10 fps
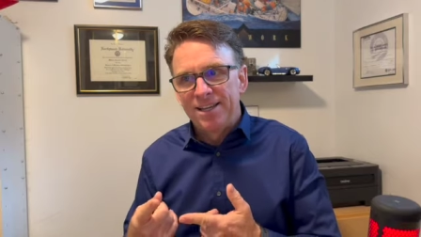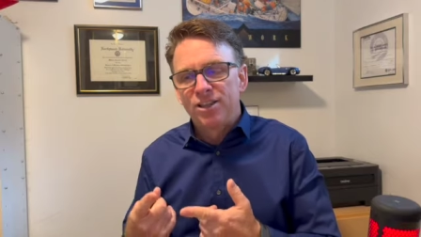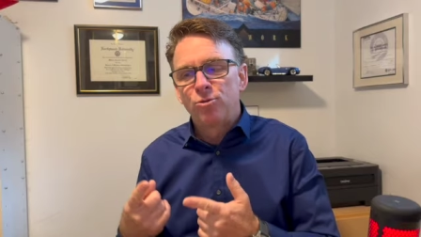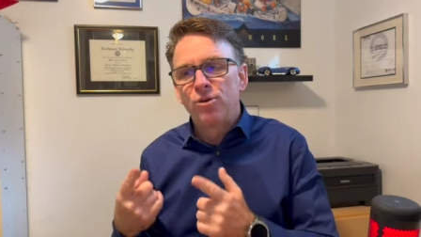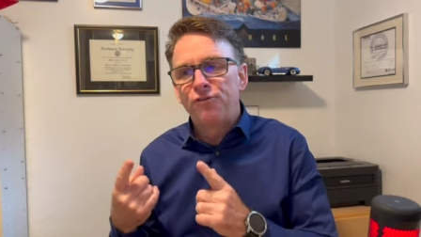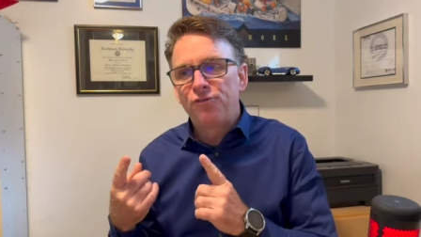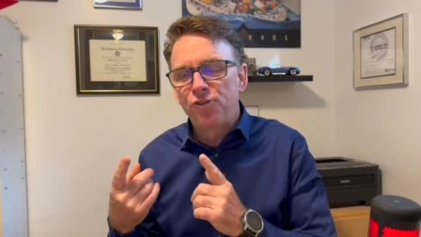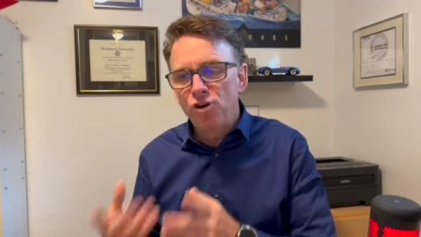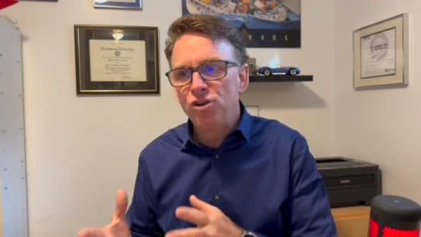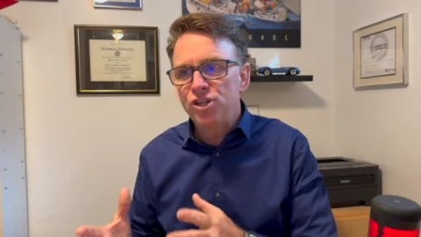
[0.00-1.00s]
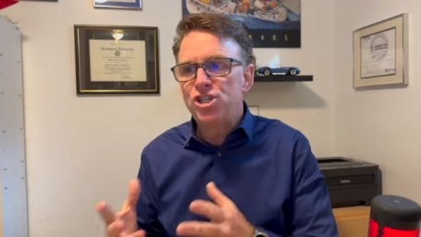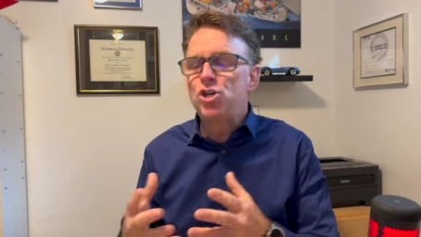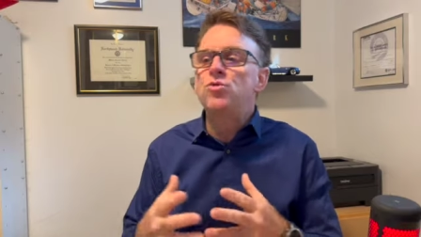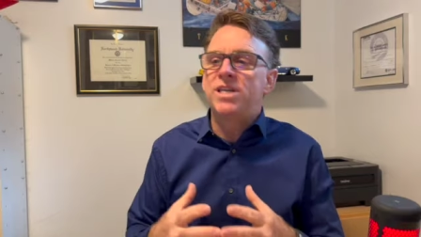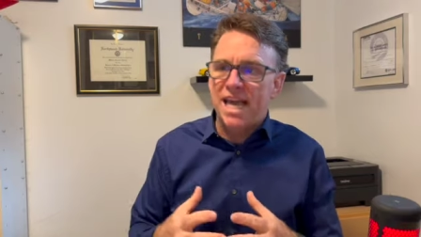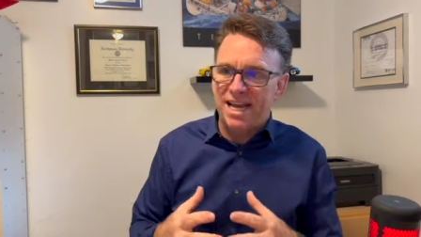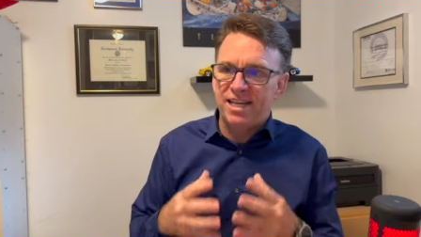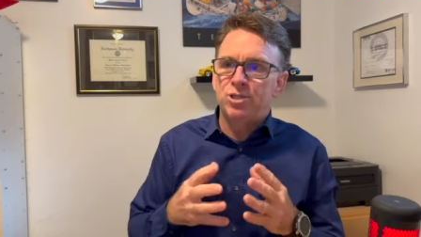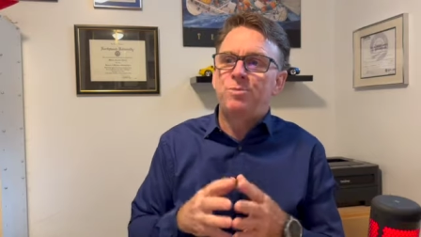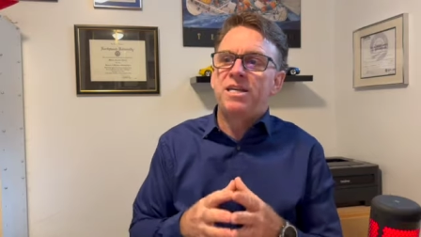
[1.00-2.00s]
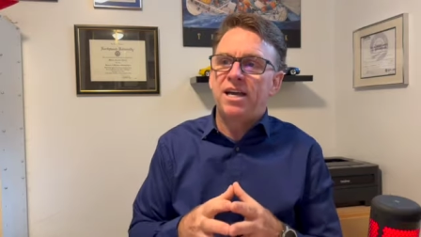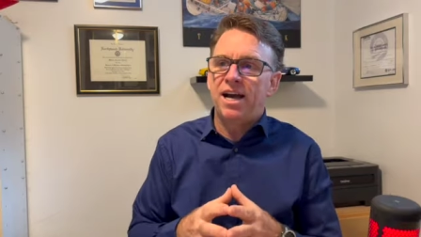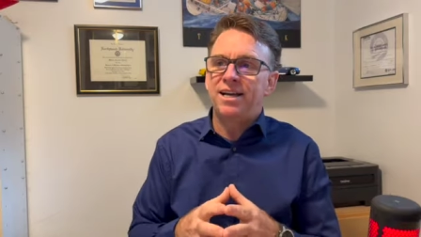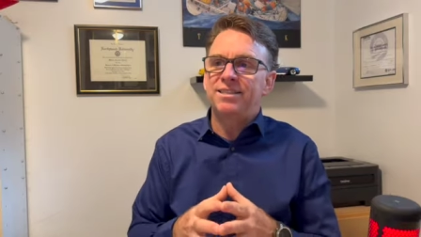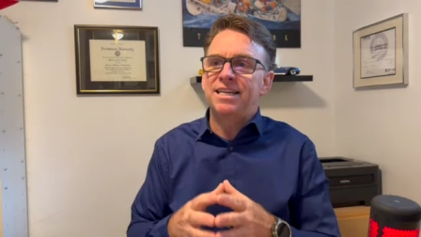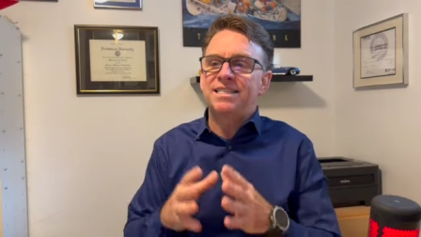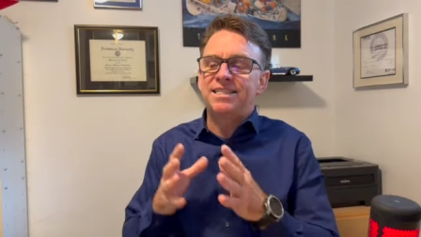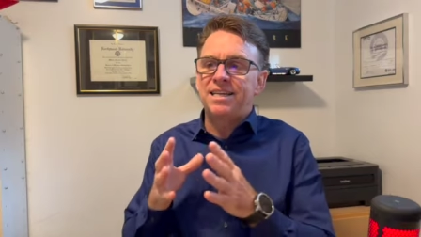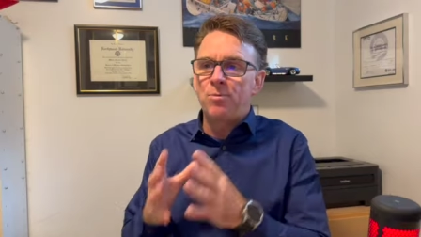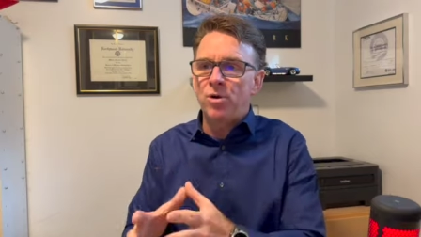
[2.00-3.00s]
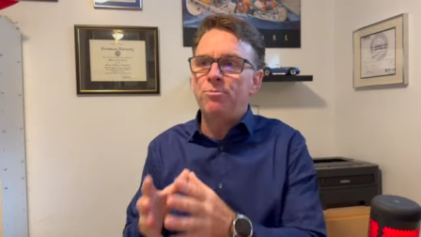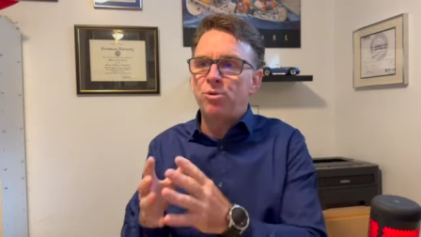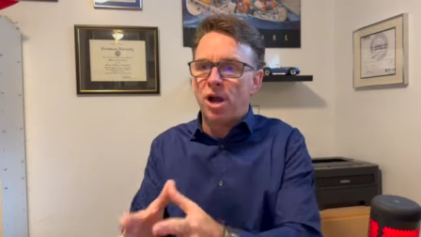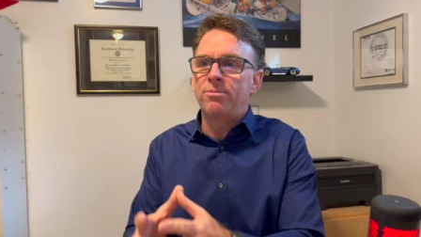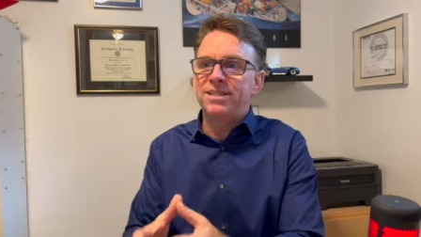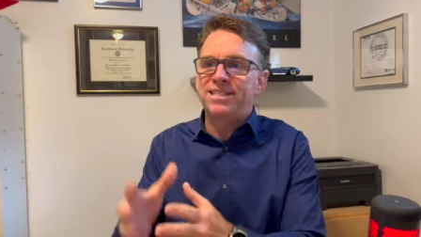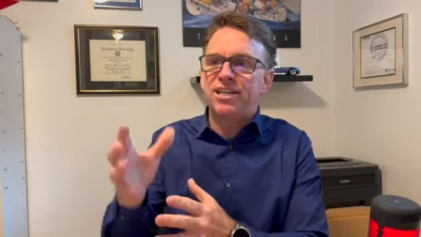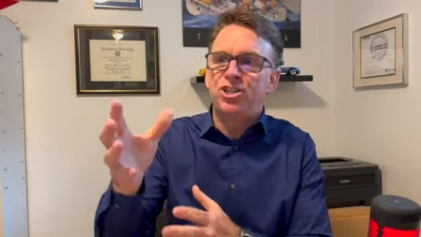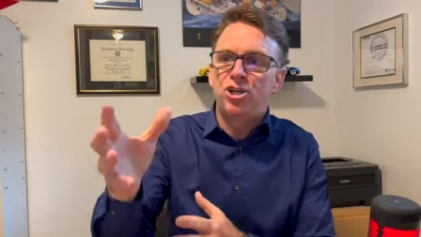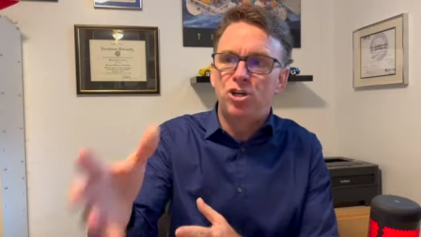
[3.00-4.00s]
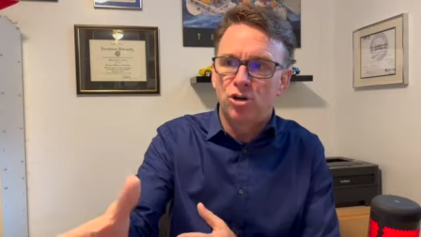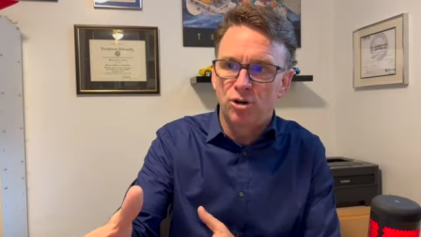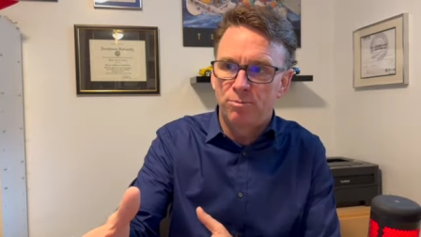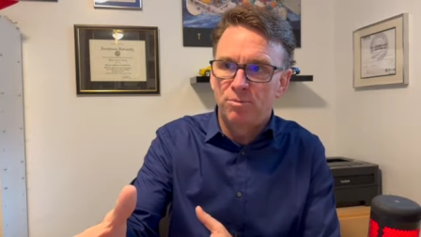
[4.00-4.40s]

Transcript: The referral that you get is because someone probably said to your